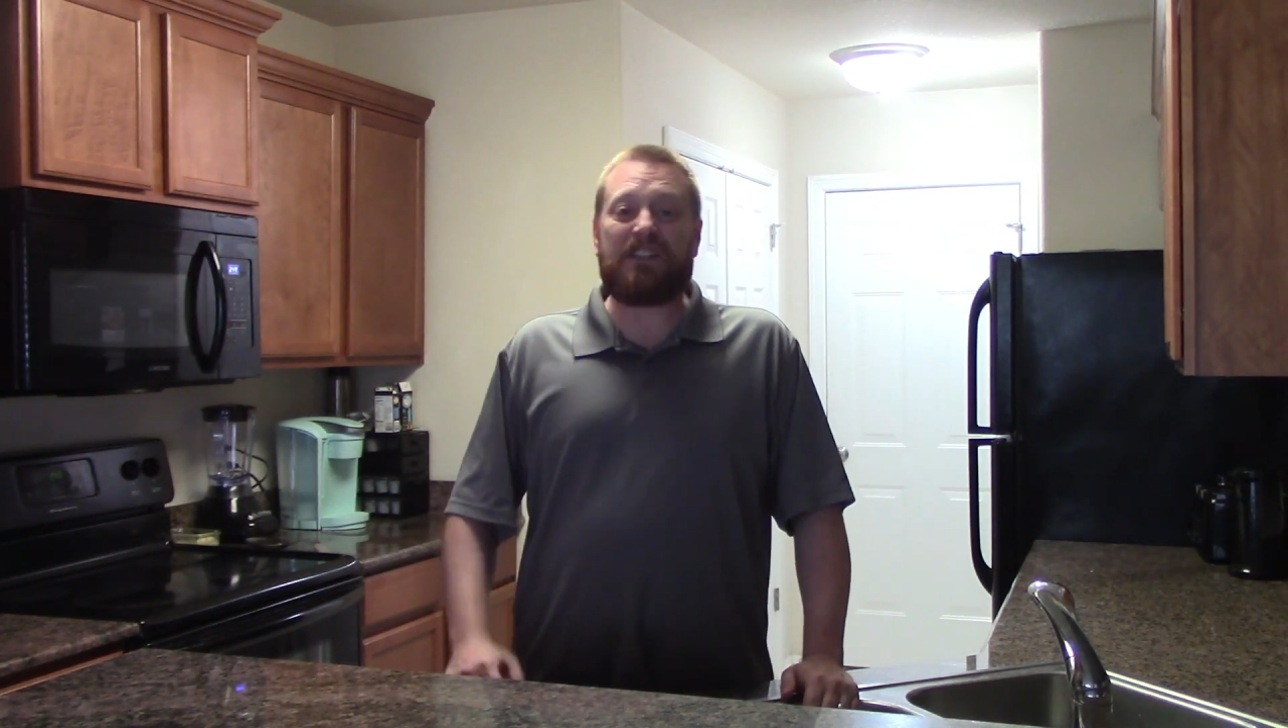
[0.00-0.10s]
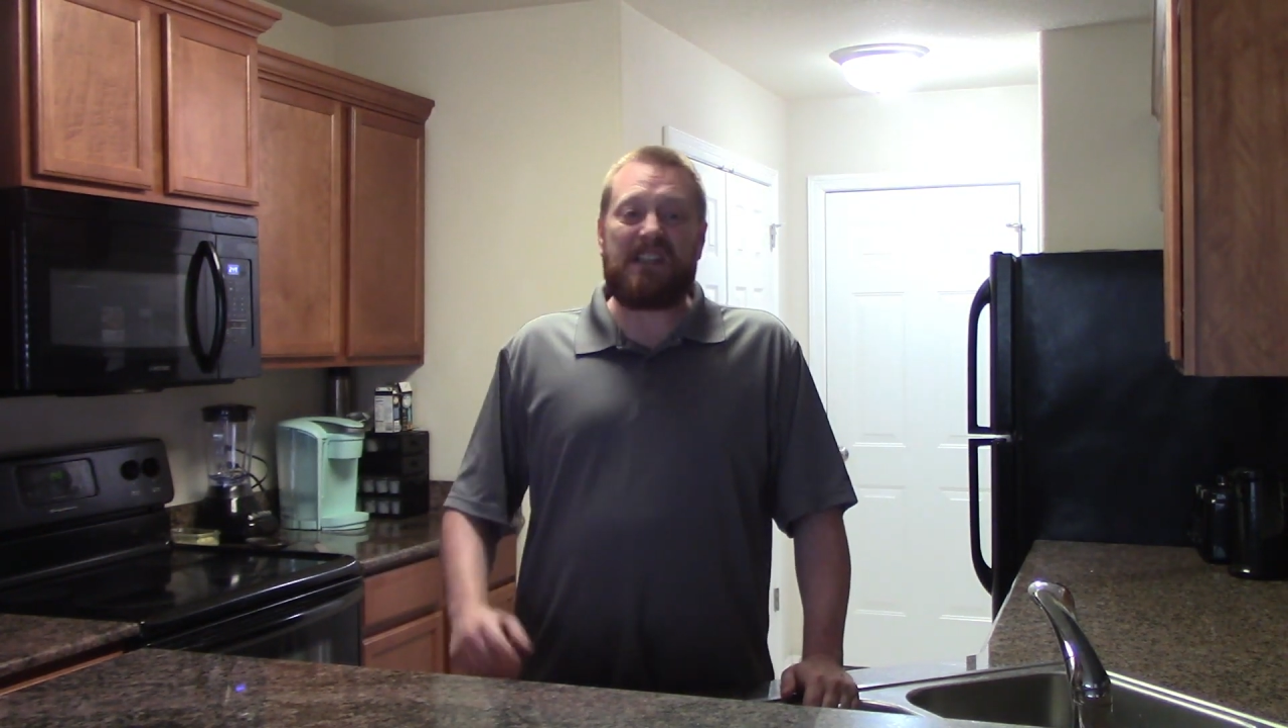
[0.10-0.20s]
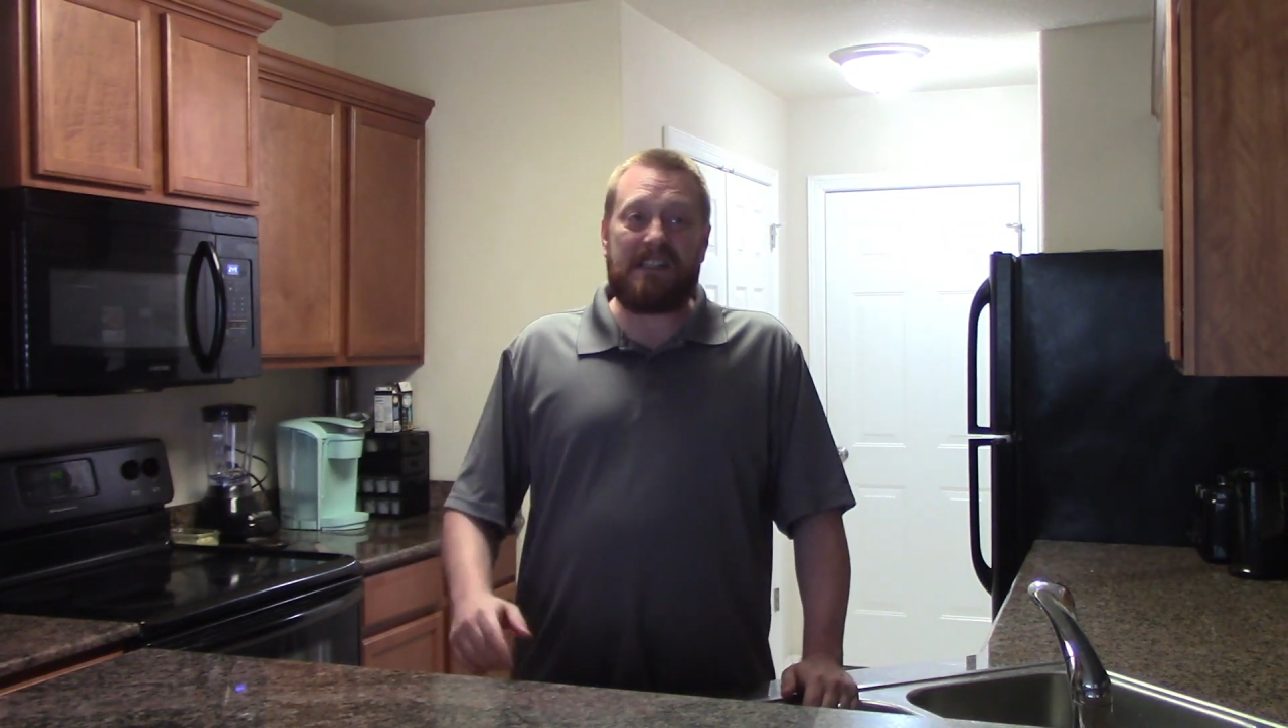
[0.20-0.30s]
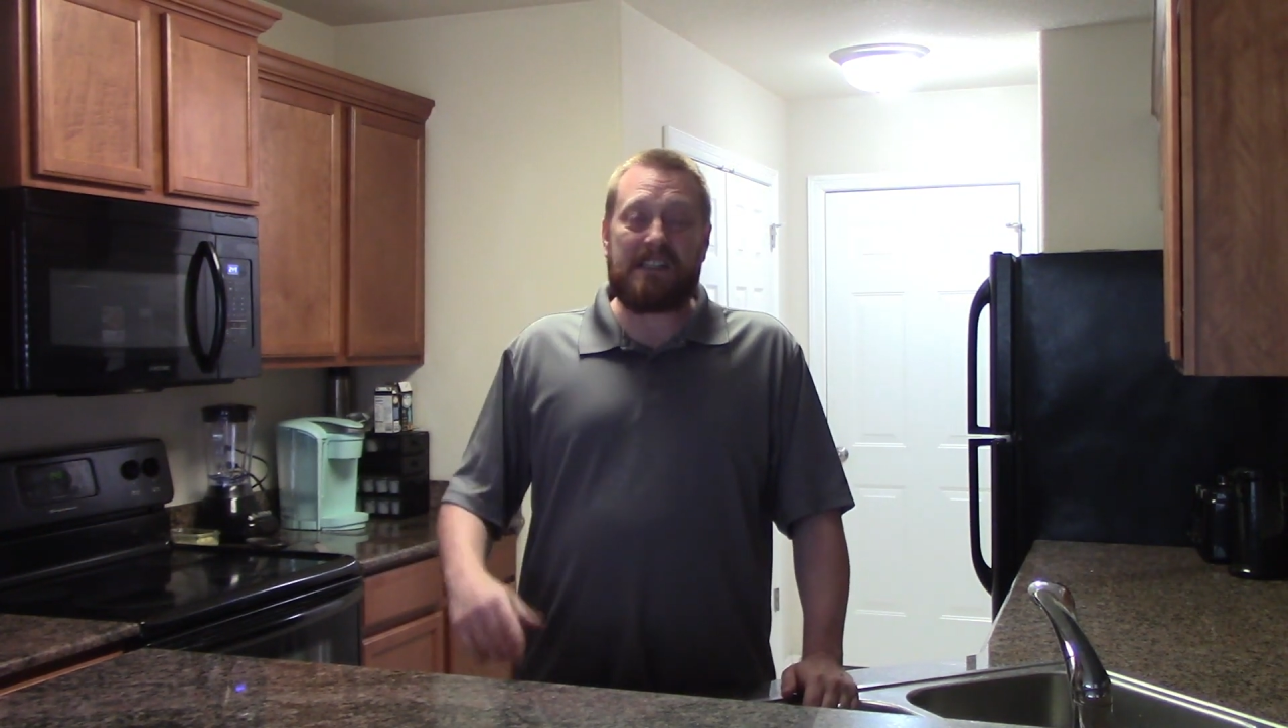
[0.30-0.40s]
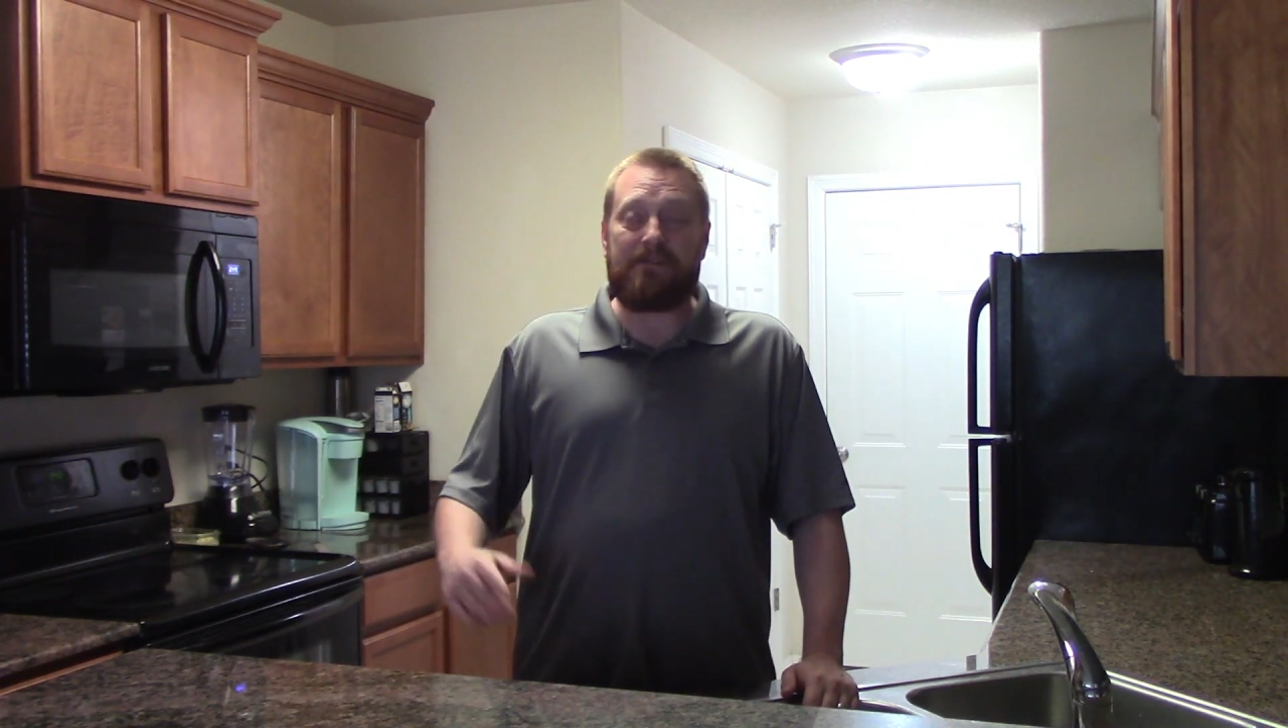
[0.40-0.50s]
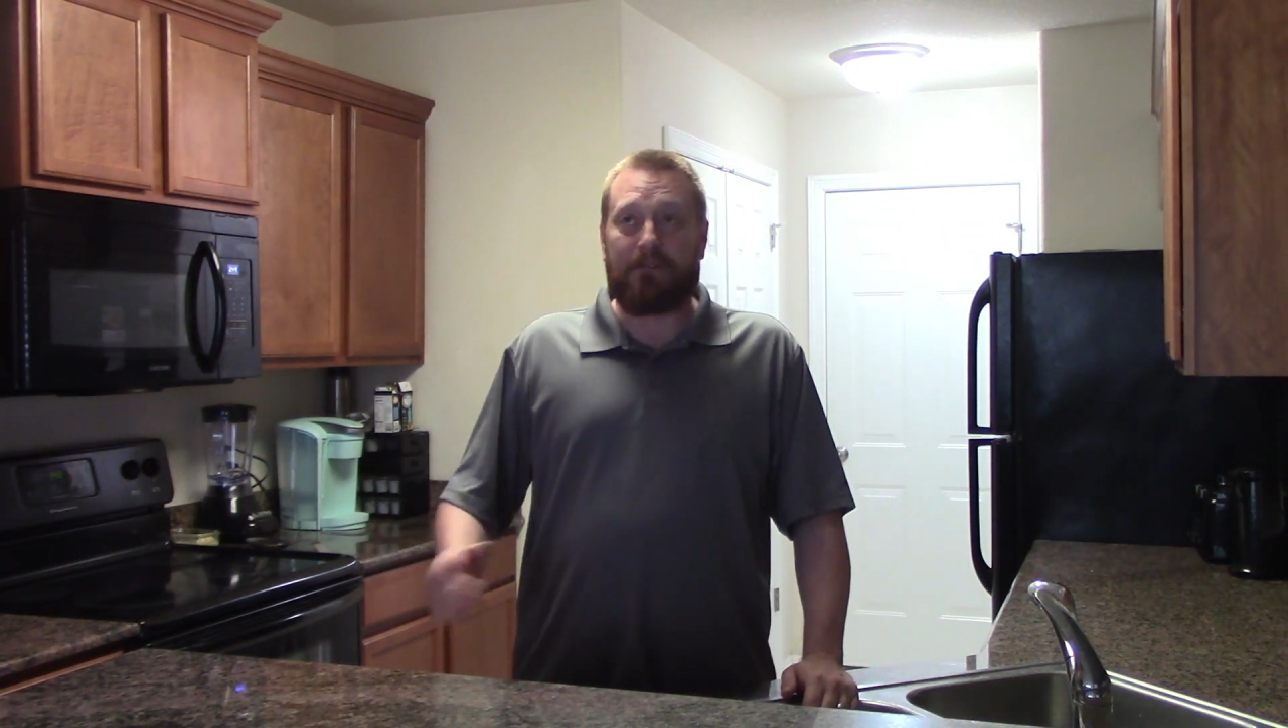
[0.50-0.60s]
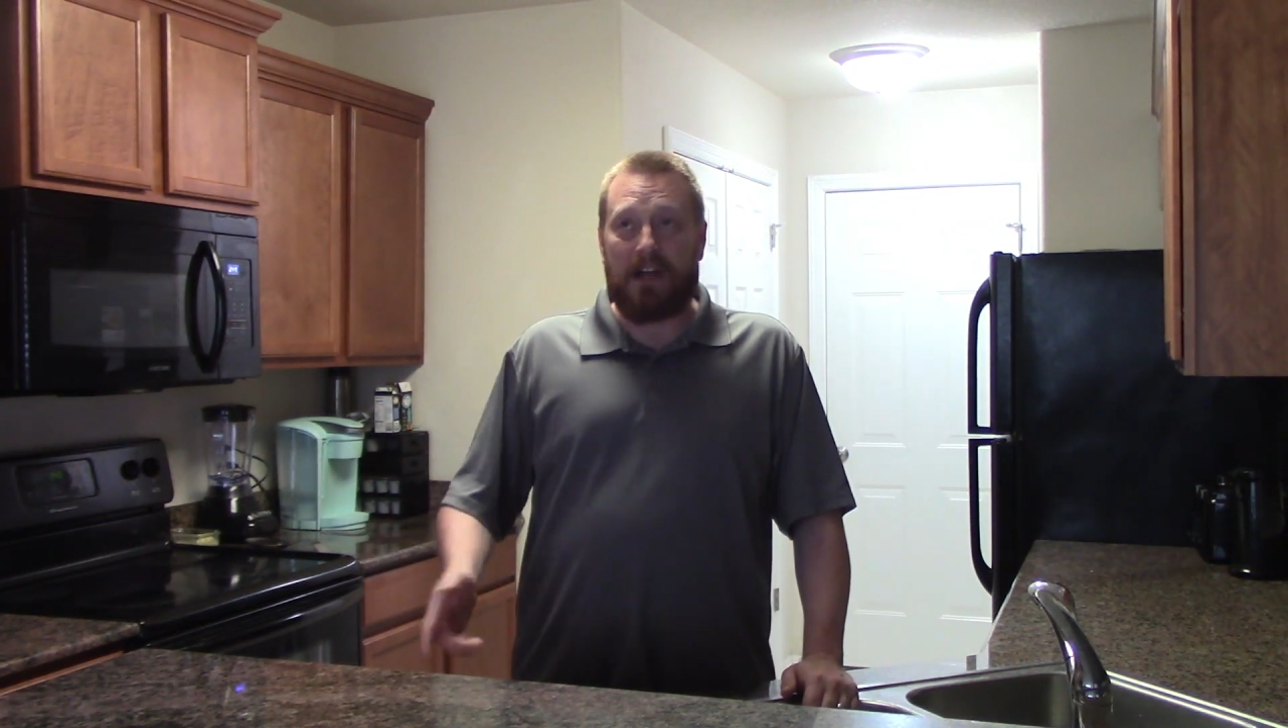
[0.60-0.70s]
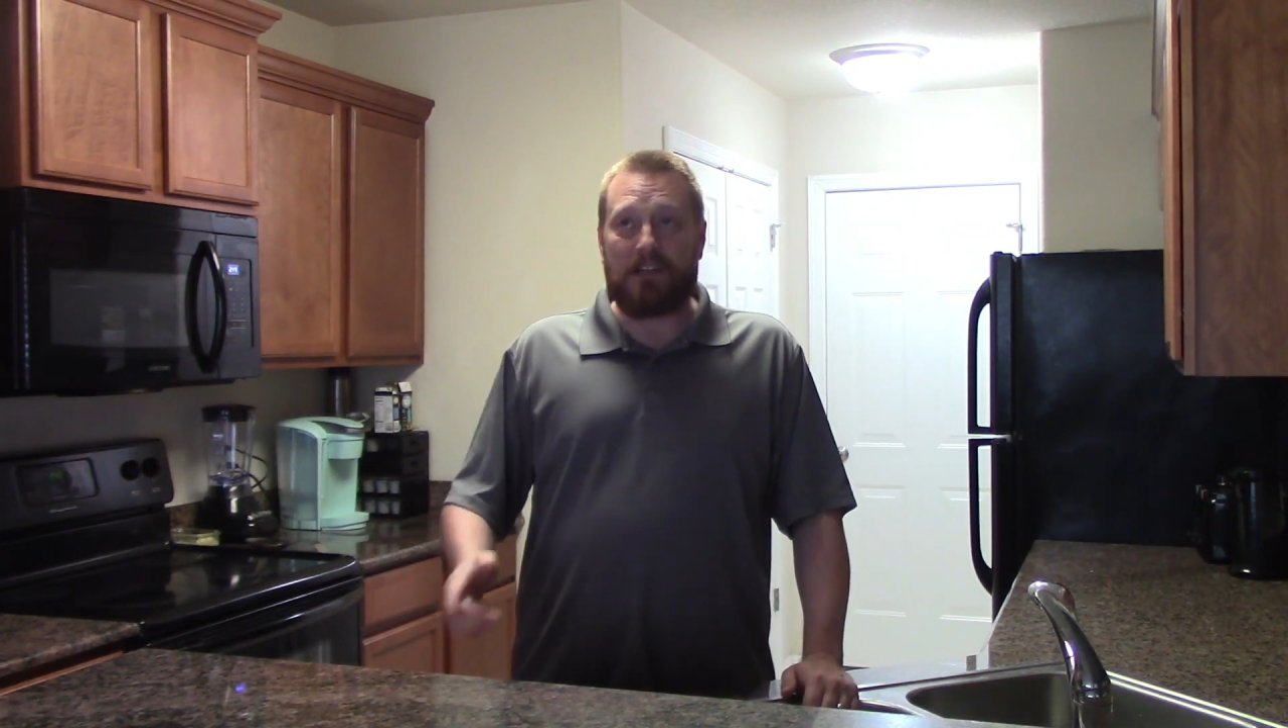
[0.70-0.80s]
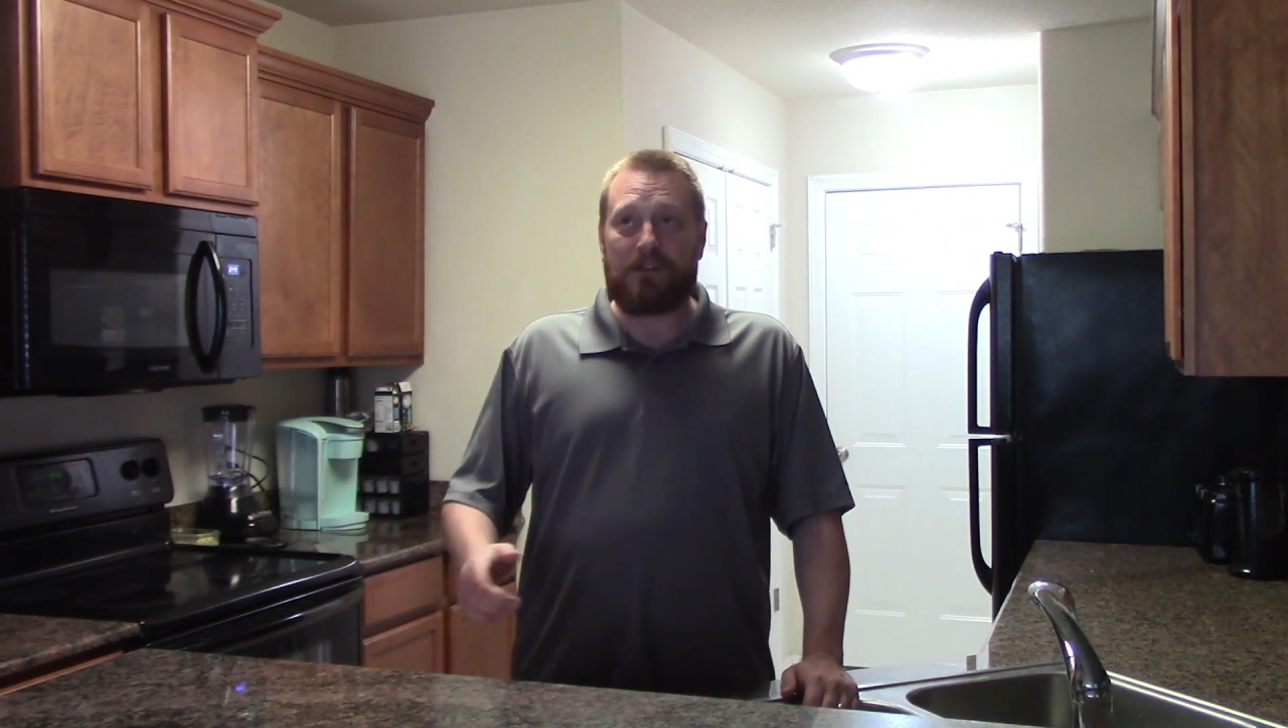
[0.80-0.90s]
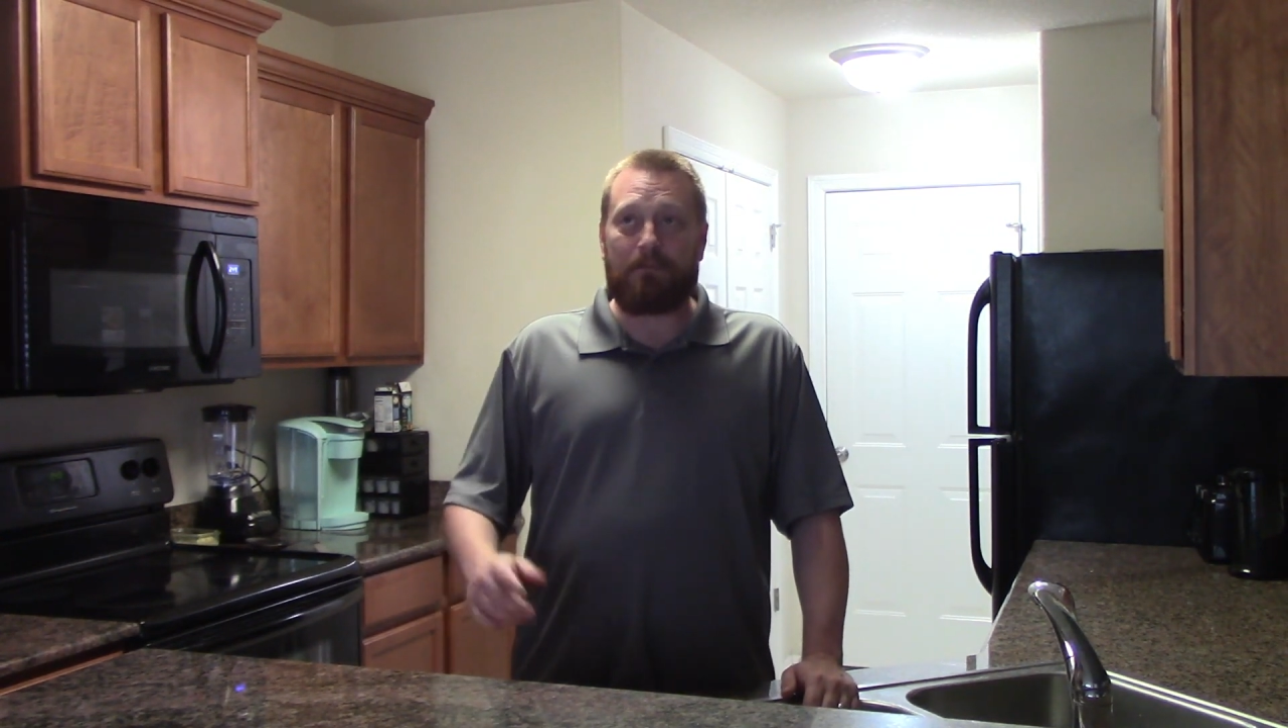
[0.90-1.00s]
cheesy
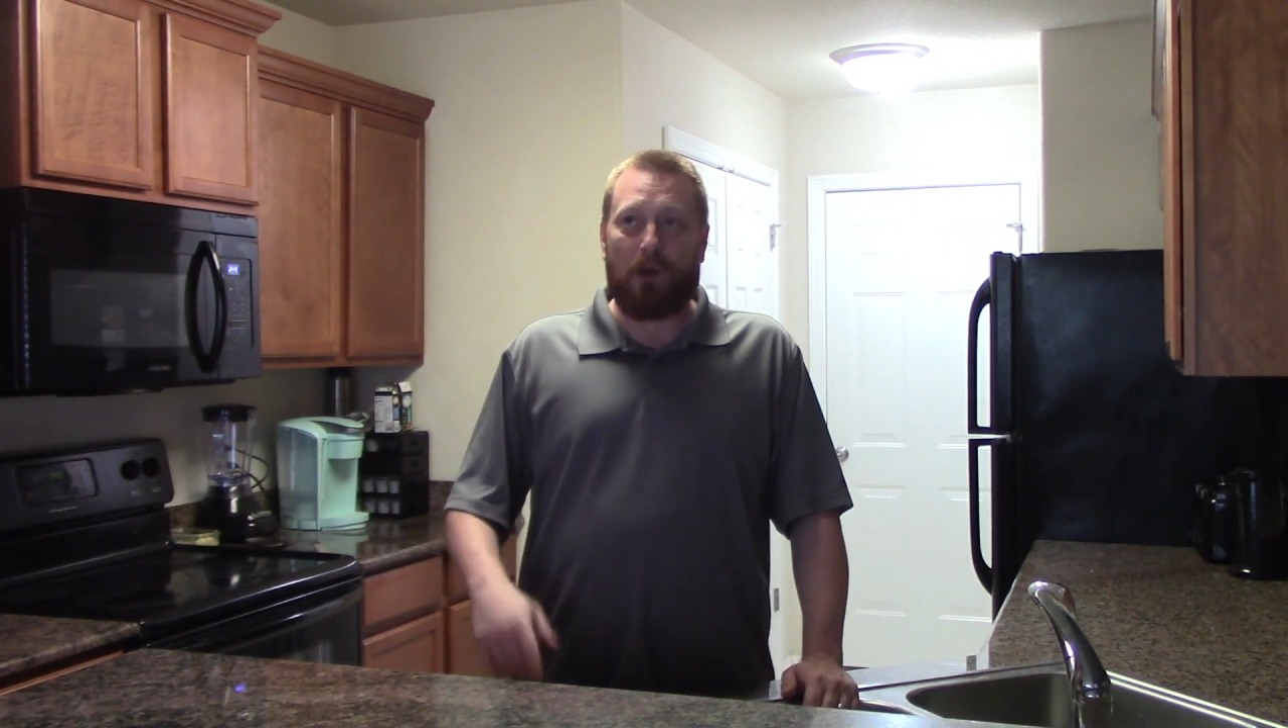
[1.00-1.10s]
French